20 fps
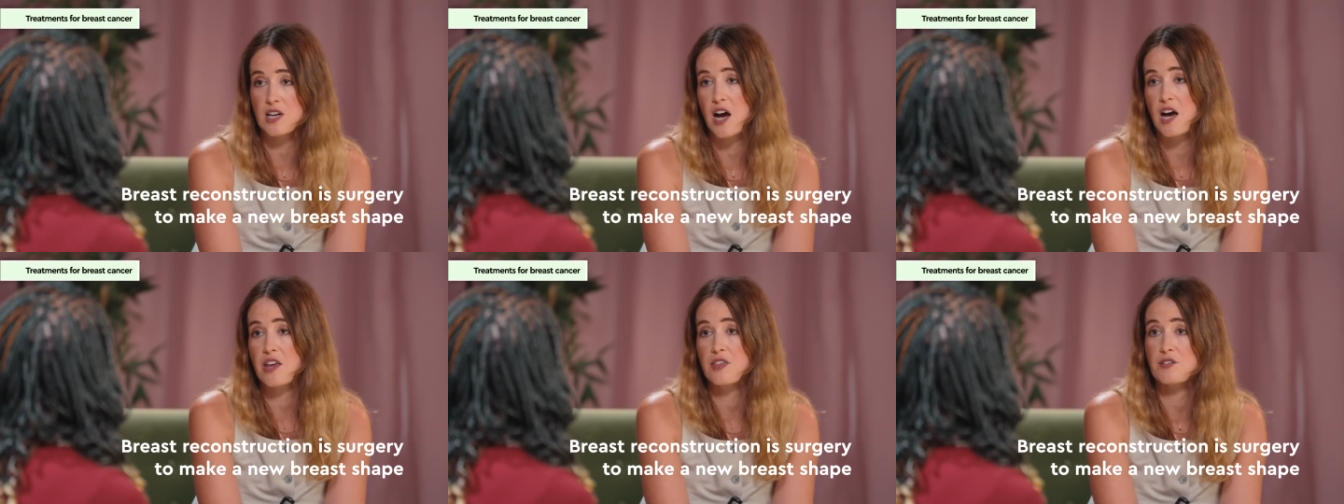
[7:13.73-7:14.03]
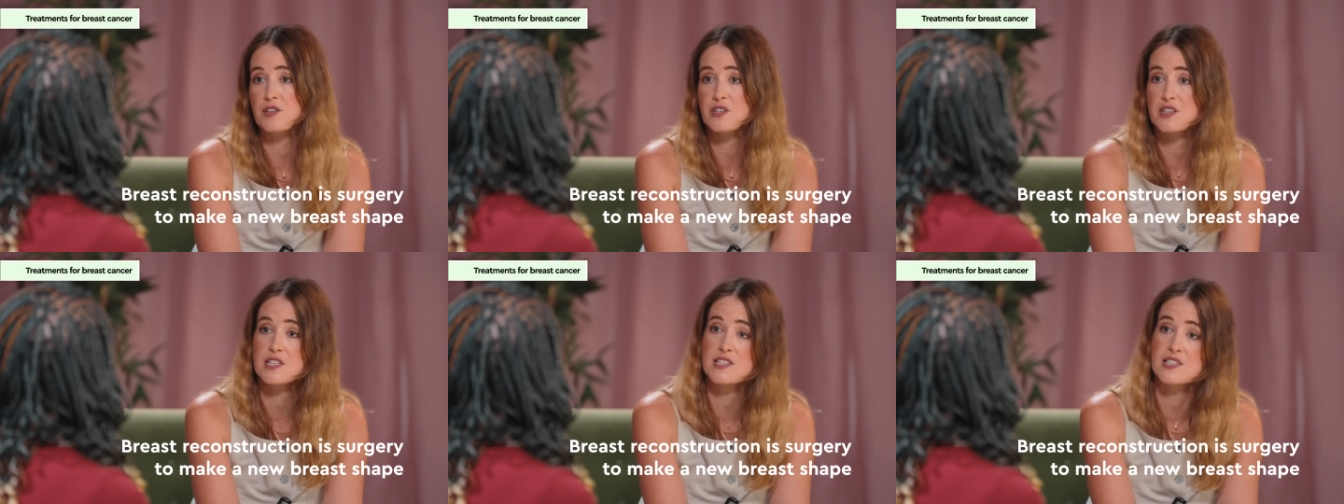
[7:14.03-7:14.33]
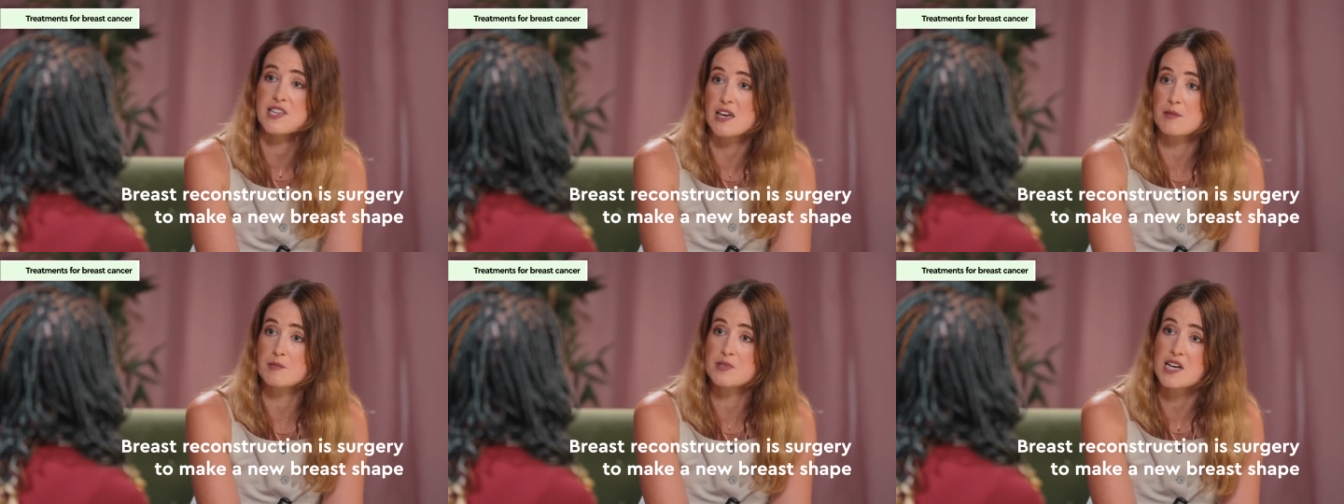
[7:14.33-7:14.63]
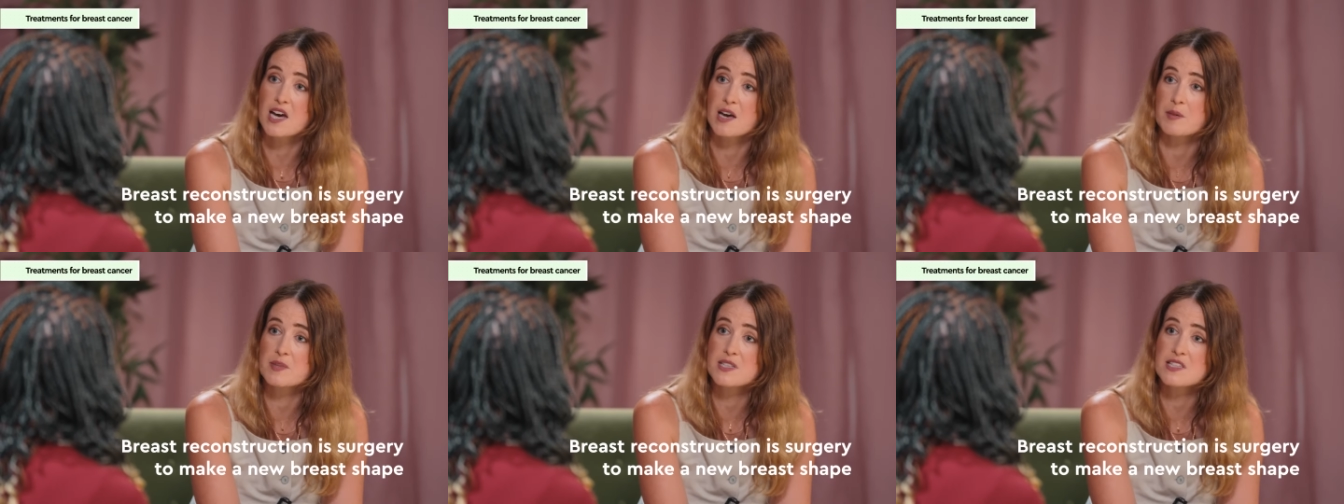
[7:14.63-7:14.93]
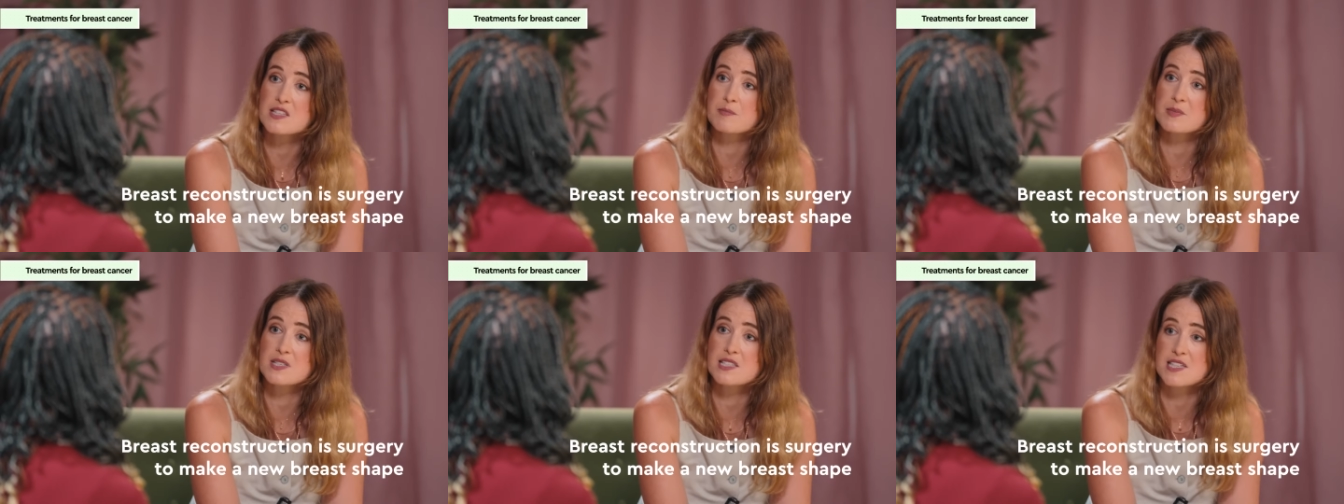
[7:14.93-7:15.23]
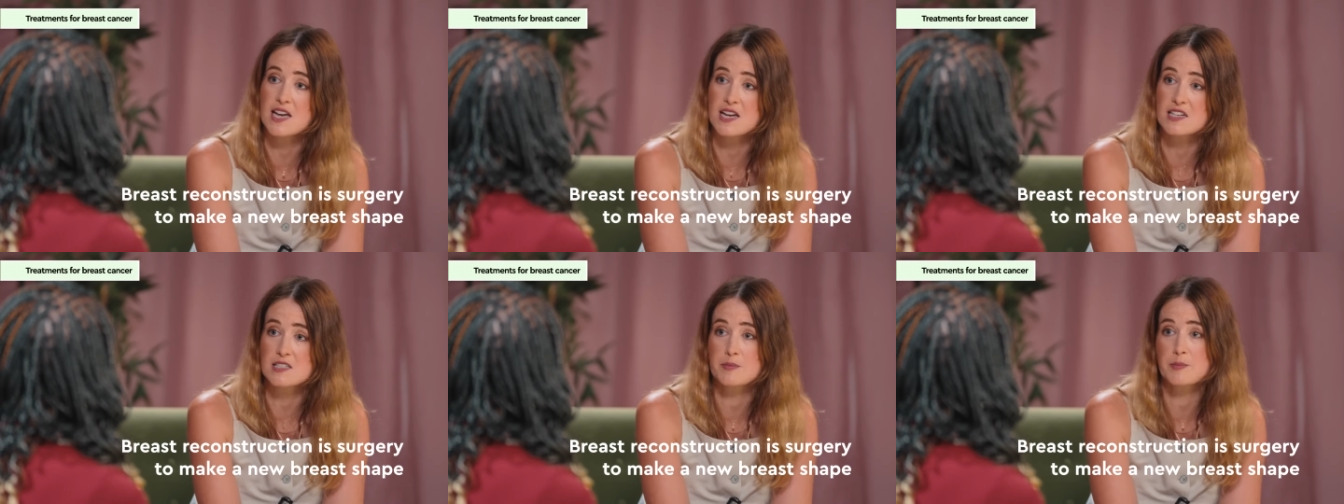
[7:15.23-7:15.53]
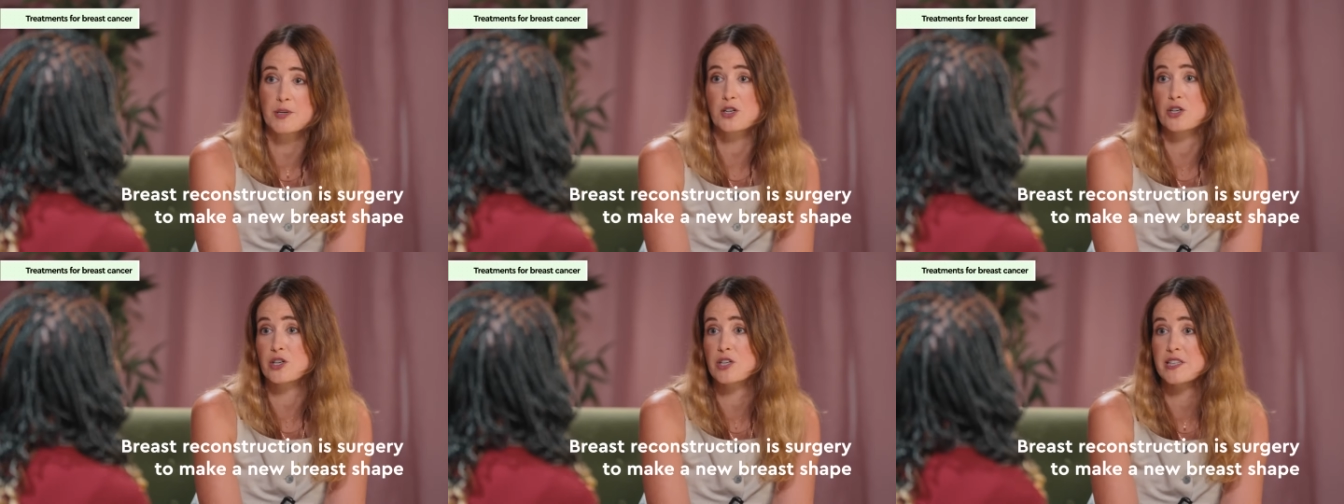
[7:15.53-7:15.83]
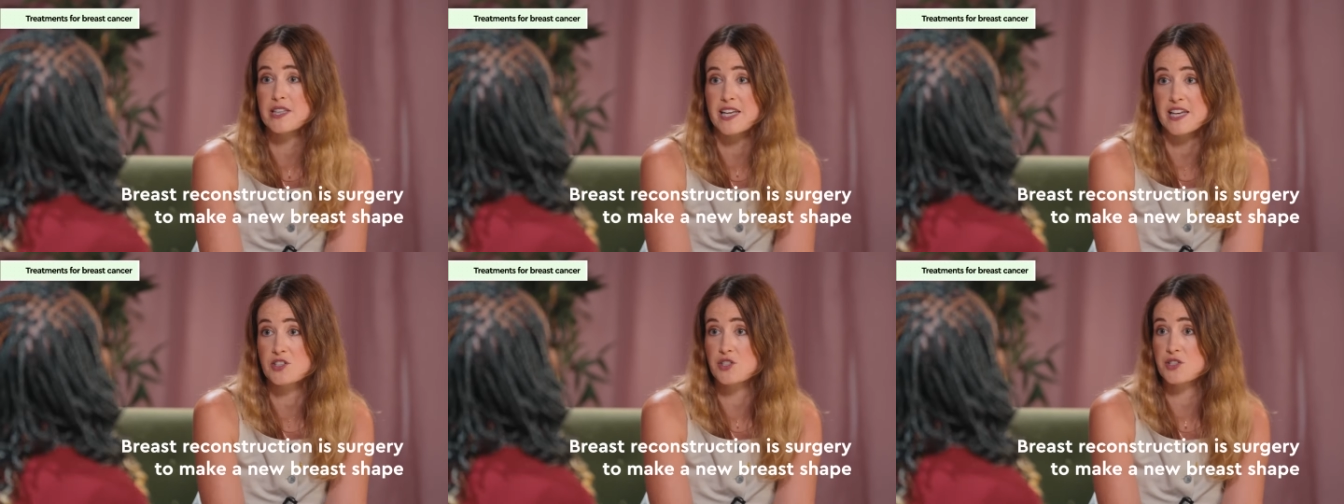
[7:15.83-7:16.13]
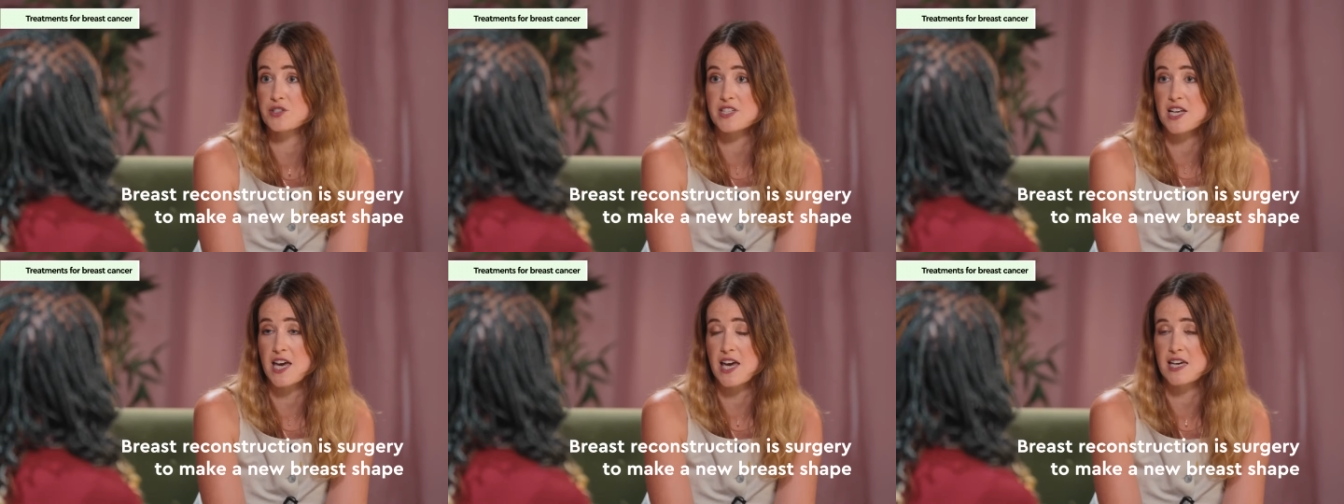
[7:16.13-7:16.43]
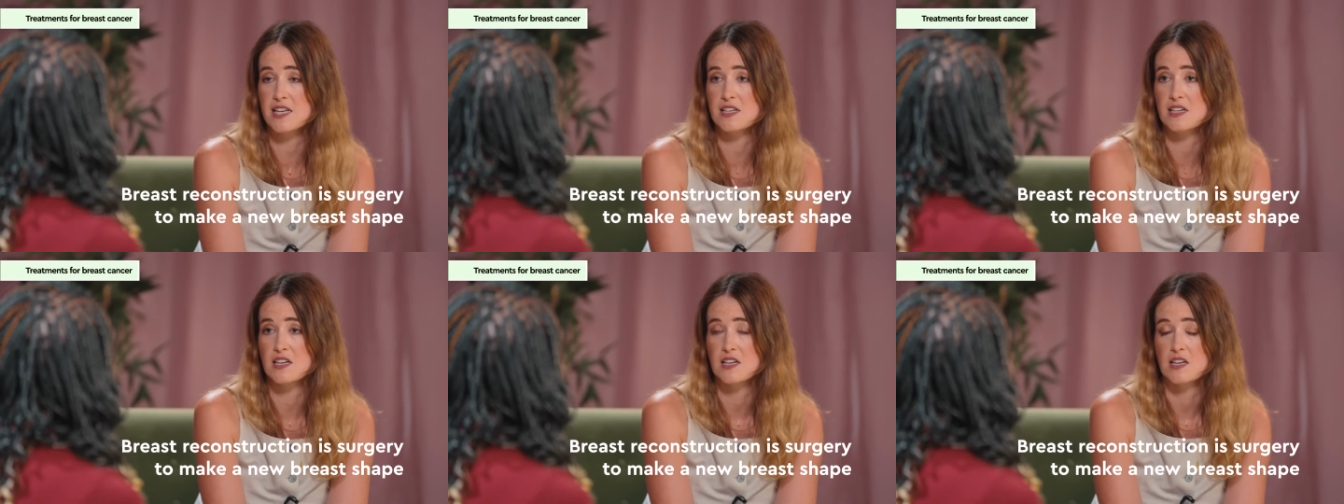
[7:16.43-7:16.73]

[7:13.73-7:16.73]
either at the same time as the mastectomy or a later date,